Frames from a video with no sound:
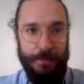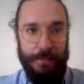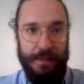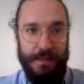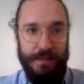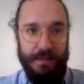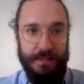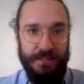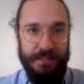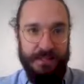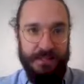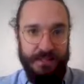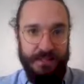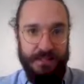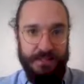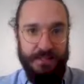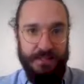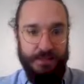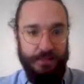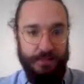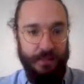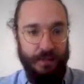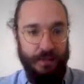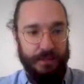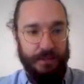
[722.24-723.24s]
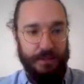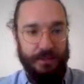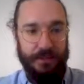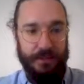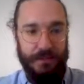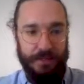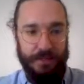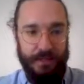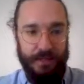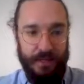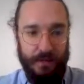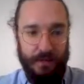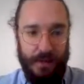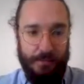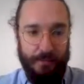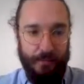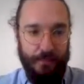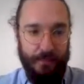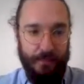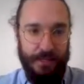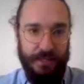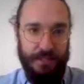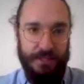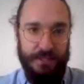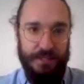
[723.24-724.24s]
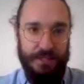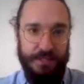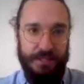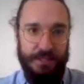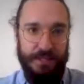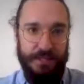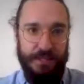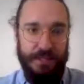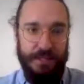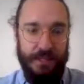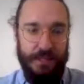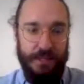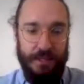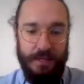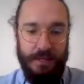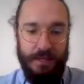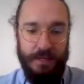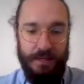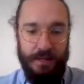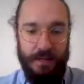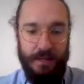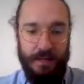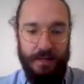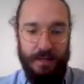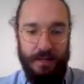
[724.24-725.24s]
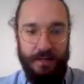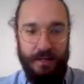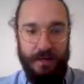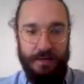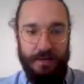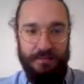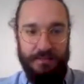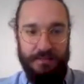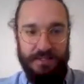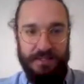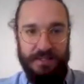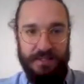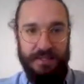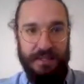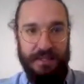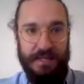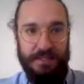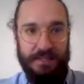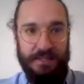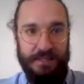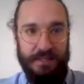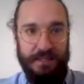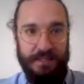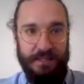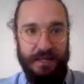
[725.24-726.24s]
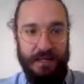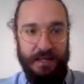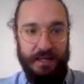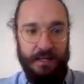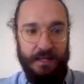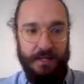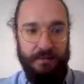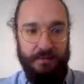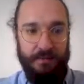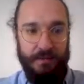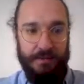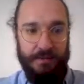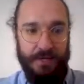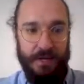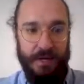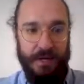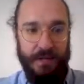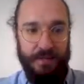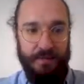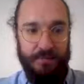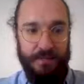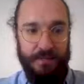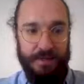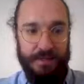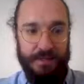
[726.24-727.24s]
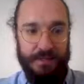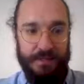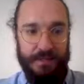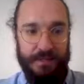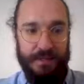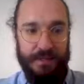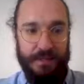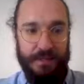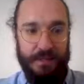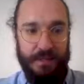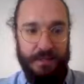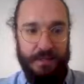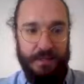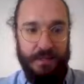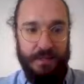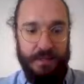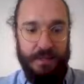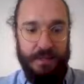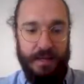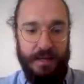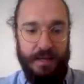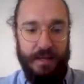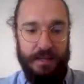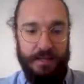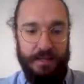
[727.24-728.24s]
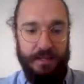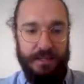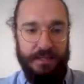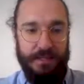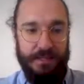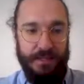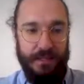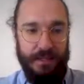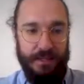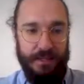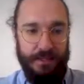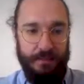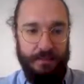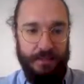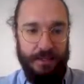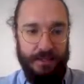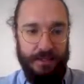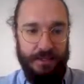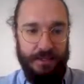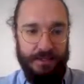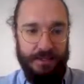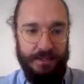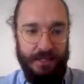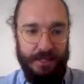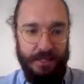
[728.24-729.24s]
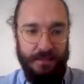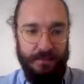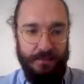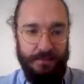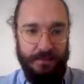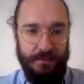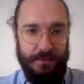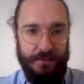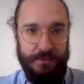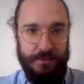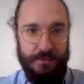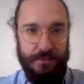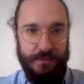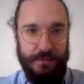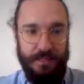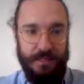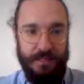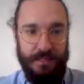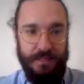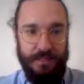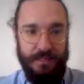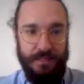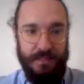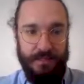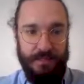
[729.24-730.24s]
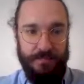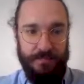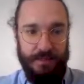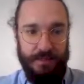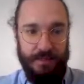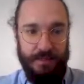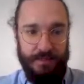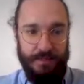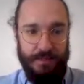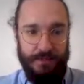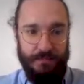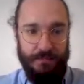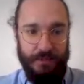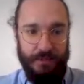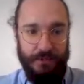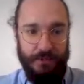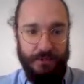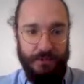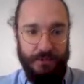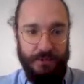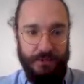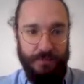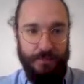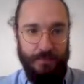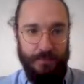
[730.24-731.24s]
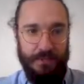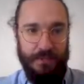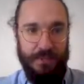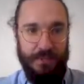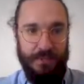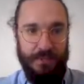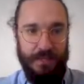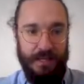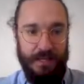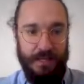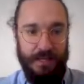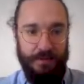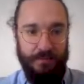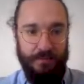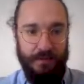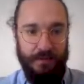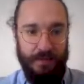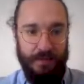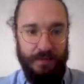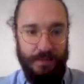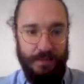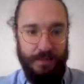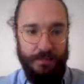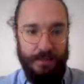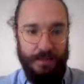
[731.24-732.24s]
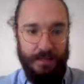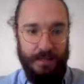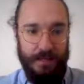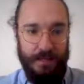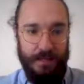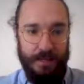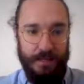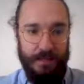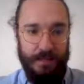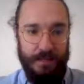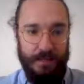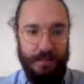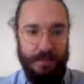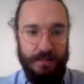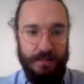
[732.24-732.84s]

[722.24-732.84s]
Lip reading: balance is. We could look at their operations. Obviously, the SDK covers all of this. Let's not limit ourselves to any defaults. Make sure that we just get everything that we can.